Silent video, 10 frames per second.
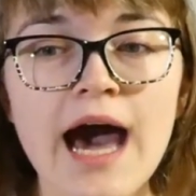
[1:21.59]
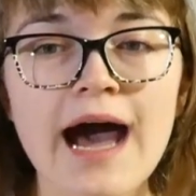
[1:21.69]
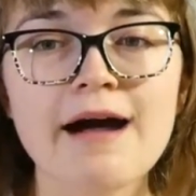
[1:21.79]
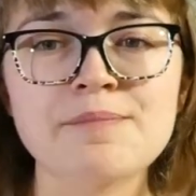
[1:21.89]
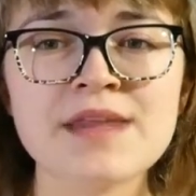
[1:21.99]

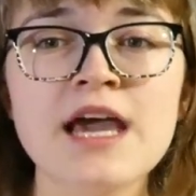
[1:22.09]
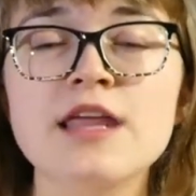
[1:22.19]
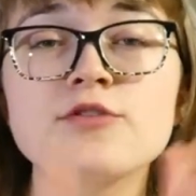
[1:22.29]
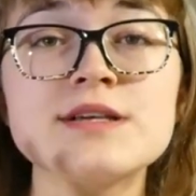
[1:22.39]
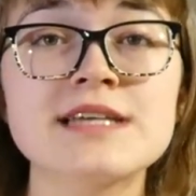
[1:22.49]

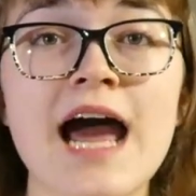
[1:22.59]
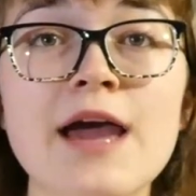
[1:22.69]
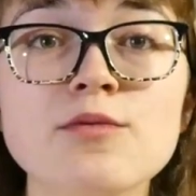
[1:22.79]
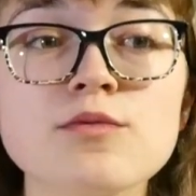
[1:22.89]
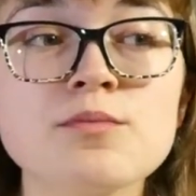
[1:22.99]
The reason
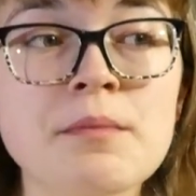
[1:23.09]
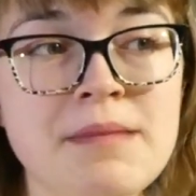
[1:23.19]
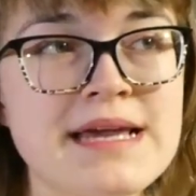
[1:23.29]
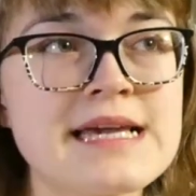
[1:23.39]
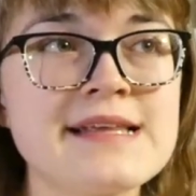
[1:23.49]
I'm
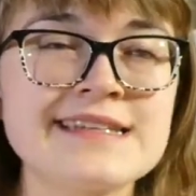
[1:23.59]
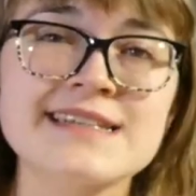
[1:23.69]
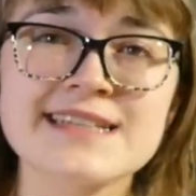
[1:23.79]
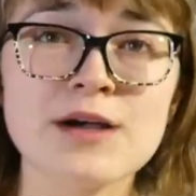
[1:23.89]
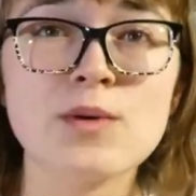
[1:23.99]
making this is
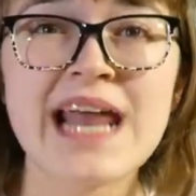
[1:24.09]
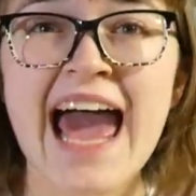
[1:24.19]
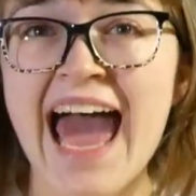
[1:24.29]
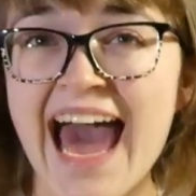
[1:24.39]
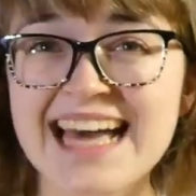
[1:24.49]
because I want
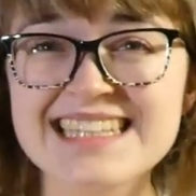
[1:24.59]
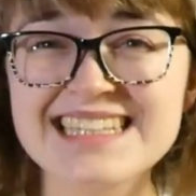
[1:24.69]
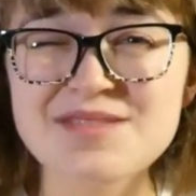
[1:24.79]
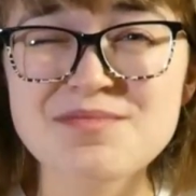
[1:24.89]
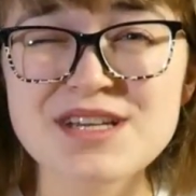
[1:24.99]
to add
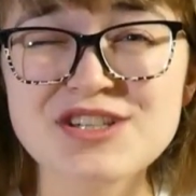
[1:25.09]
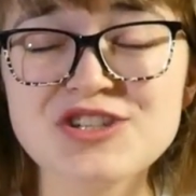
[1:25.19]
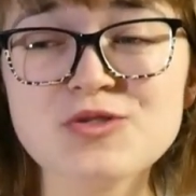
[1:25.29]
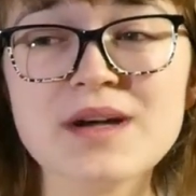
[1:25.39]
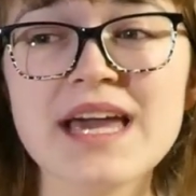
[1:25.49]
something
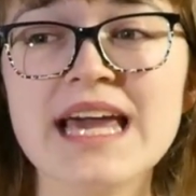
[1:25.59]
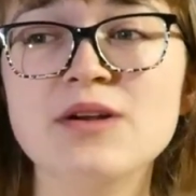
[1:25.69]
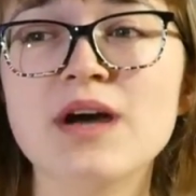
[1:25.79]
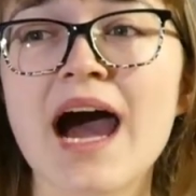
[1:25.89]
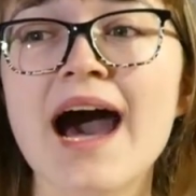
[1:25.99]
to it,
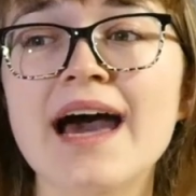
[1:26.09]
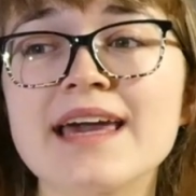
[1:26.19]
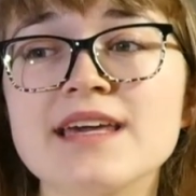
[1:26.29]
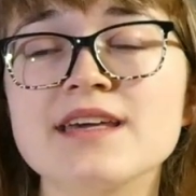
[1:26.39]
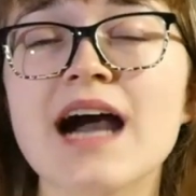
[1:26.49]
and
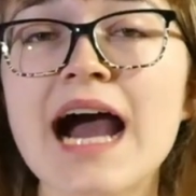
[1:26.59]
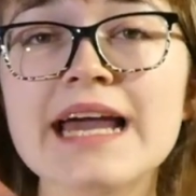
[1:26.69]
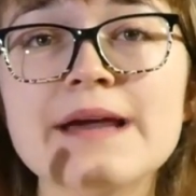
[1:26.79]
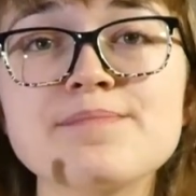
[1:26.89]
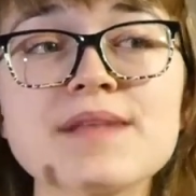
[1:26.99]

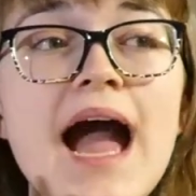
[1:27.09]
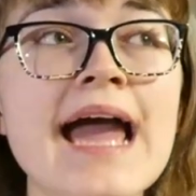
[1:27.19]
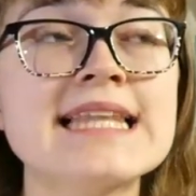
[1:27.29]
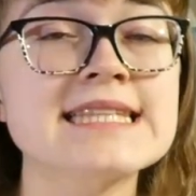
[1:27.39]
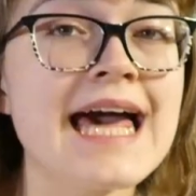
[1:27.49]
I
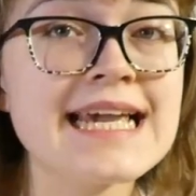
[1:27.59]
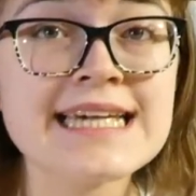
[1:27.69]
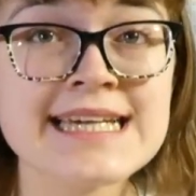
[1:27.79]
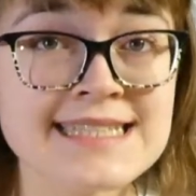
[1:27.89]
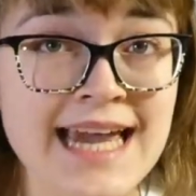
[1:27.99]
like
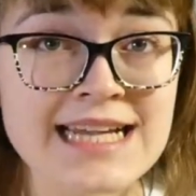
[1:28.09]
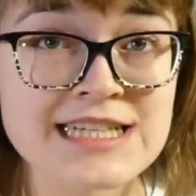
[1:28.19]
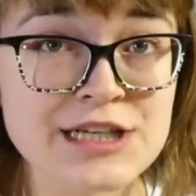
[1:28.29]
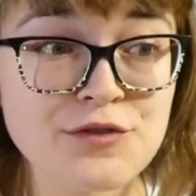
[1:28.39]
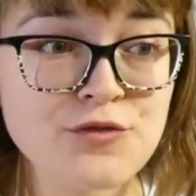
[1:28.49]
his
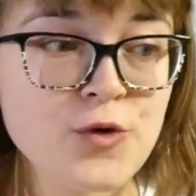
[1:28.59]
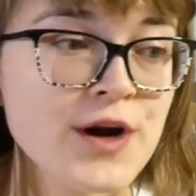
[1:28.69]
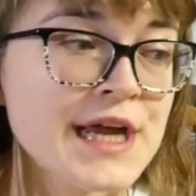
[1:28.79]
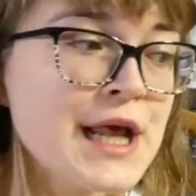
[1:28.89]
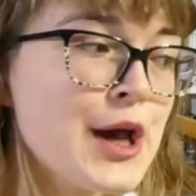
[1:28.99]
idea
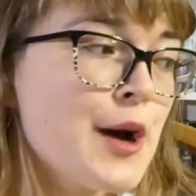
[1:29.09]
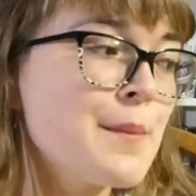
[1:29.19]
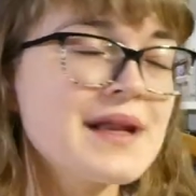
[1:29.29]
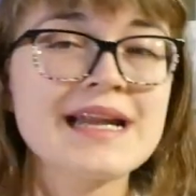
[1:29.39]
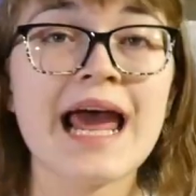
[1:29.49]
for it,
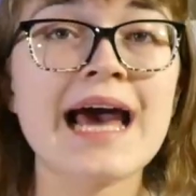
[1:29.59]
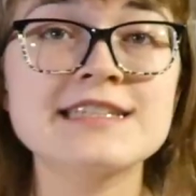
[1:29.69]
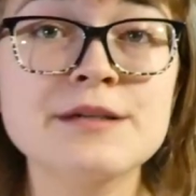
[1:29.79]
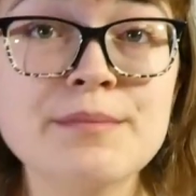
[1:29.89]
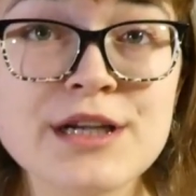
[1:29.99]
but it
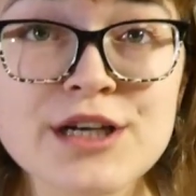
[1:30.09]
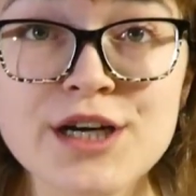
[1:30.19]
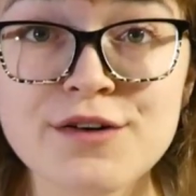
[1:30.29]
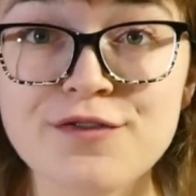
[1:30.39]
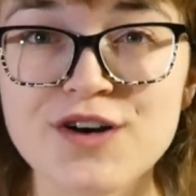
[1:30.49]
hasn't been
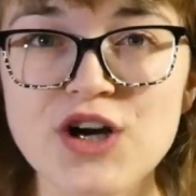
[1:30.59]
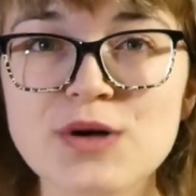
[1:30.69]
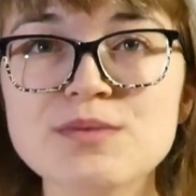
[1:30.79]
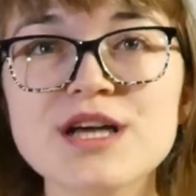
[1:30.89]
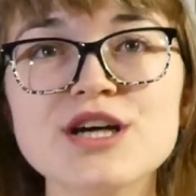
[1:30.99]

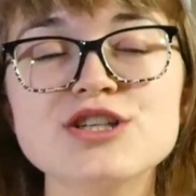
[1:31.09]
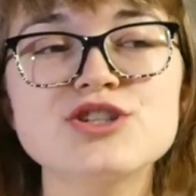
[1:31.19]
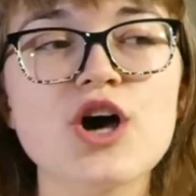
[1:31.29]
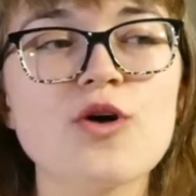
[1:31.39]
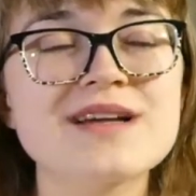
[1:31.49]
confirmed.
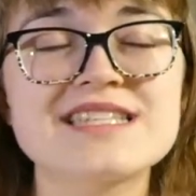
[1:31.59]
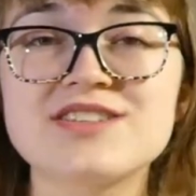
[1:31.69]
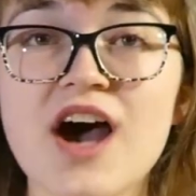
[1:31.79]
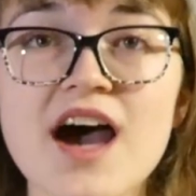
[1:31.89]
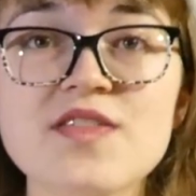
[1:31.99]
So it's
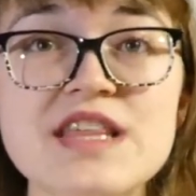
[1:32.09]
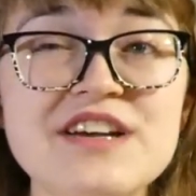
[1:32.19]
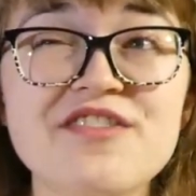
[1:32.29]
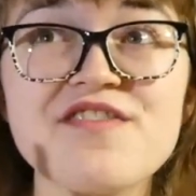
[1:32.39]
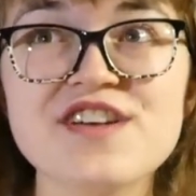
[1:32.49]
not
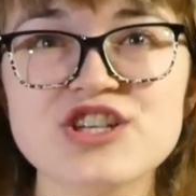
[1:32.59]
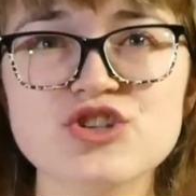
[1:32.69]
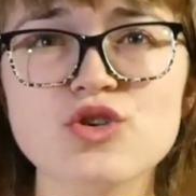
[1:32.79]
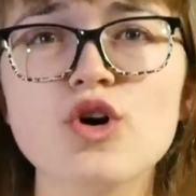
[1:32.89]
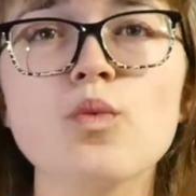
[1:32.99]
the
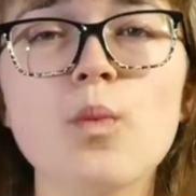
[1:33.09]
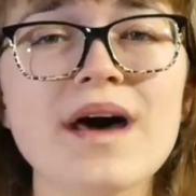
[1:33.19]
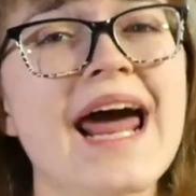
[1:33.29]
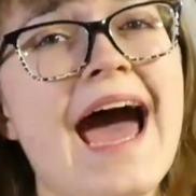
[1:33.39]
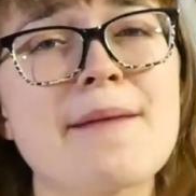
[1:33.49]
official
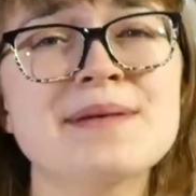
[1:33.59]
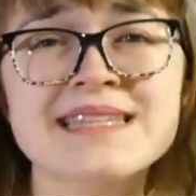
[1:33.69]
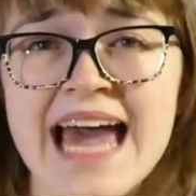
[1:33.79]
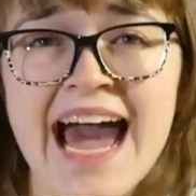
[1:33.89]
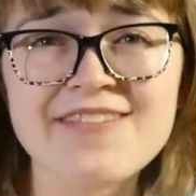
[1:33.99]
what
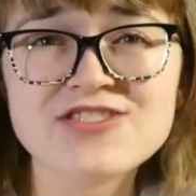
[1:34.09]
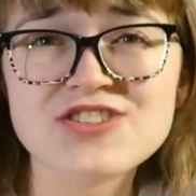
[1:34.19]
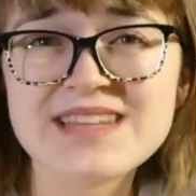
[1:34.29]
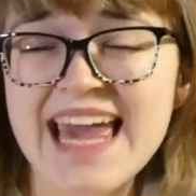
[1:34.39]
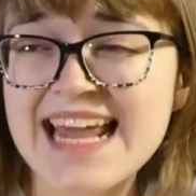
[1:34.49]
happens
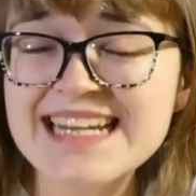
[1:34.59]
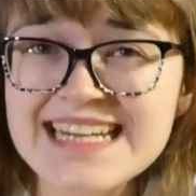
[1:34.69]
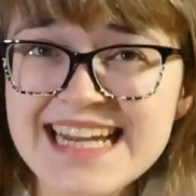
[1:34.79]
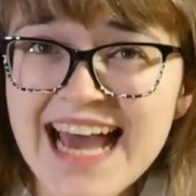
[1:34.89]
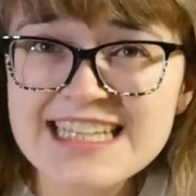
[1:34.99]
after the
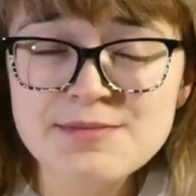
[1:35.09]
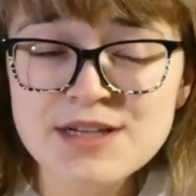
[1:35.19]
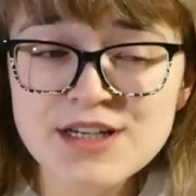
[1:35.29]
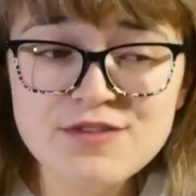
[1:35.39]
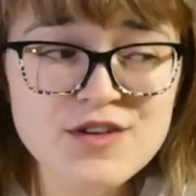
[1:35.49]
ending. It hasn't
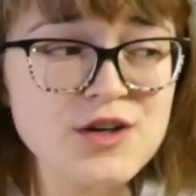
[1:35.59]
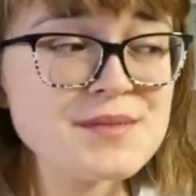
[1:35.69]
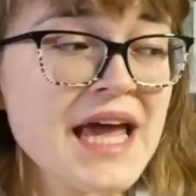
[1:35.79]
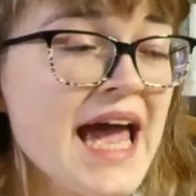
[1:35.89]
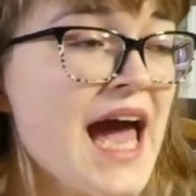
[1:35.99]
been
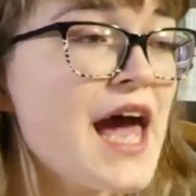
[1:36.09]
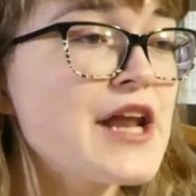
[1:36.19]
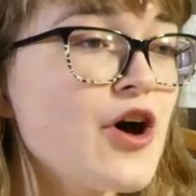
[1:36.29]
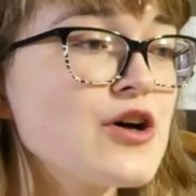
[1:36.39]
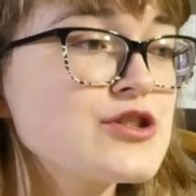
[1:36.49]
confirmed.
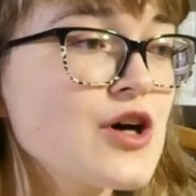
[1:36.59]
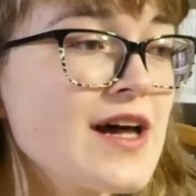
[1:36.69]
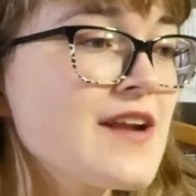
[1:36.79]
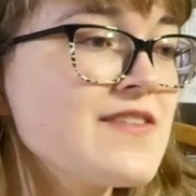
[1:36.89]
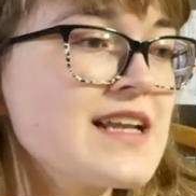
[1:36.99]
And also,
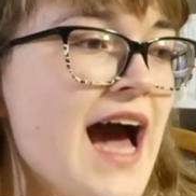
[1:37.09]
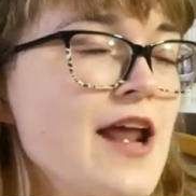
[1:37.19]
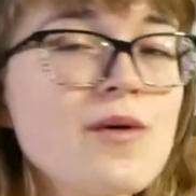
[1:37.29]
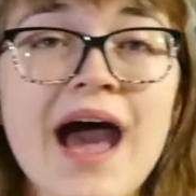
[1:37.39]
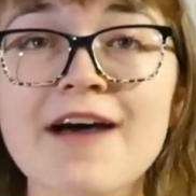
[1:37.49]

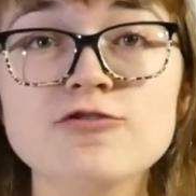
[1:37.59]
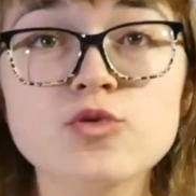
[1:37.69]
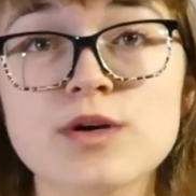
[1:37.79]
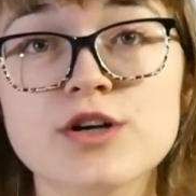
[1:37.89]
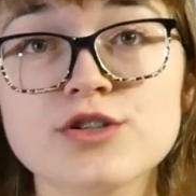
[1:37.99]
I don't have
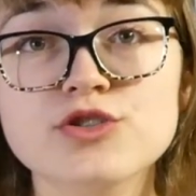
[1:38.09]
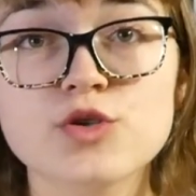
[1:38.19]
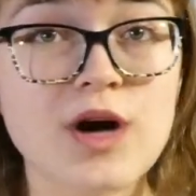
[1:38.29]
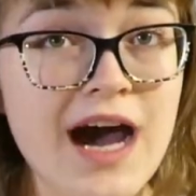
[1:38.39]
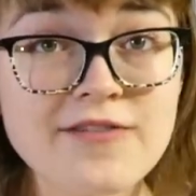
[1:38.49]
Twitter, so
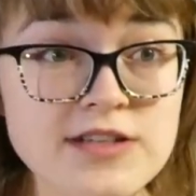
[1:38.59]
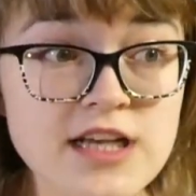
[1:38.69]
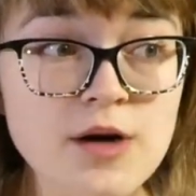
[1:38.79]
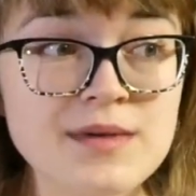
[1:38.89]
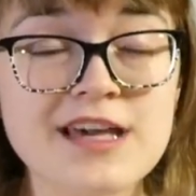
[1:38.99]
you'll have to
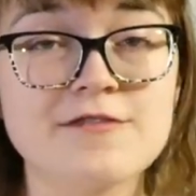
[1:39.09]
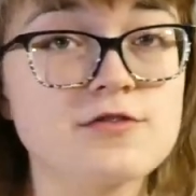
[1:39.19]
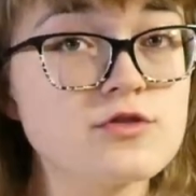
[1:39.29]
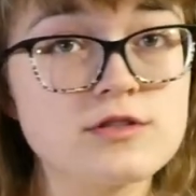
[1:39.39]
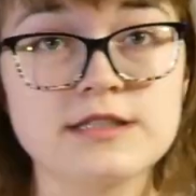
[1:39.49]
tell me
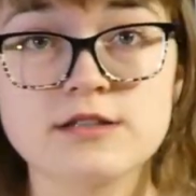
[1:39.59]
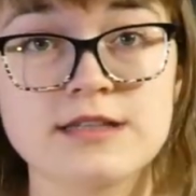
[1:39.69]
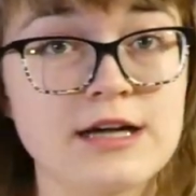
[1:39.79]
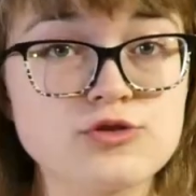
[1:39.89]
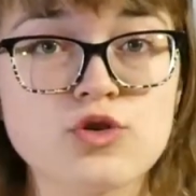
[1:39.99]
if
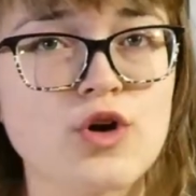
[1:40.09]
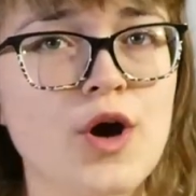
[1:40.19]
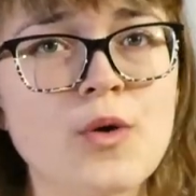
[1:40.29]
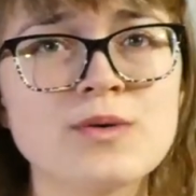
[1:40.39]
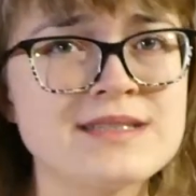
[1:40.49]
Del
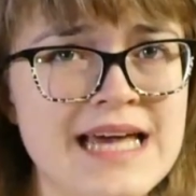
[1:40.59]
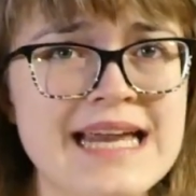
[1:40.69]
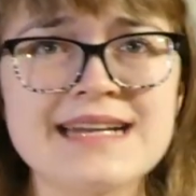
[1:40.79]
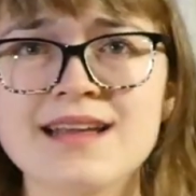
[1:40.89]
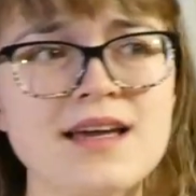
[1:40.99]
Toro
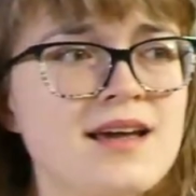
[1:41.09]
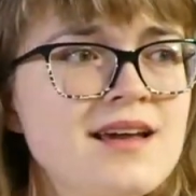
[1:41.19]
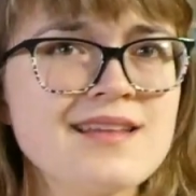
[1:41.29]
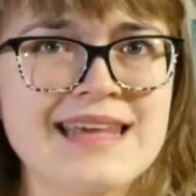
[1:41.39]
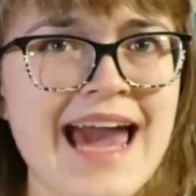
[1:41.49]
said,
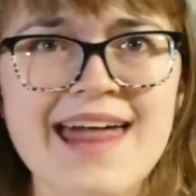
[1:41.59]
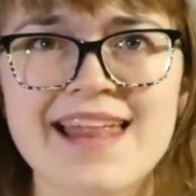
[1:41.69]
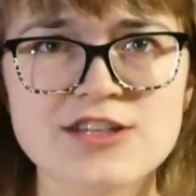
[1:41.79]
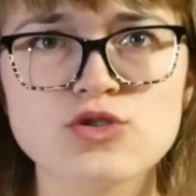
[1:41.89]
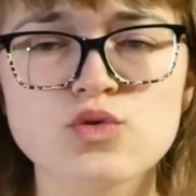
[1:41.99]
yeah,
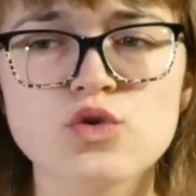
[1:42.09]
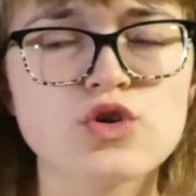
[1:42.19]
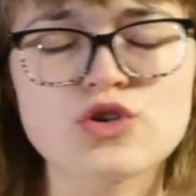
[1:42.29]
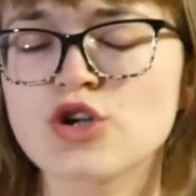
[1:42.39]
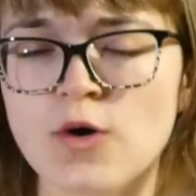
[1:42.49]
that's cool,
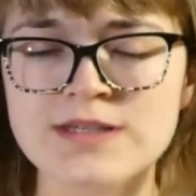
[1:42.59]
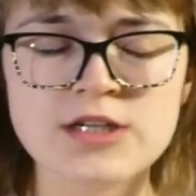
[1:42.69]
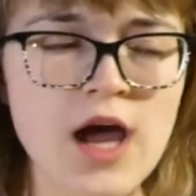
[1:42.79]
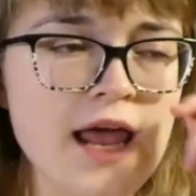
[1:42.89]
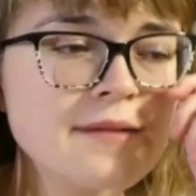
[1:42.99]
or no,
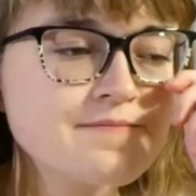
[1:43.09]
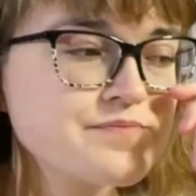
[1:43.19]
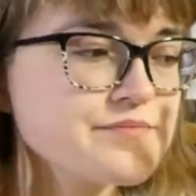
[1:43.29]
it's not.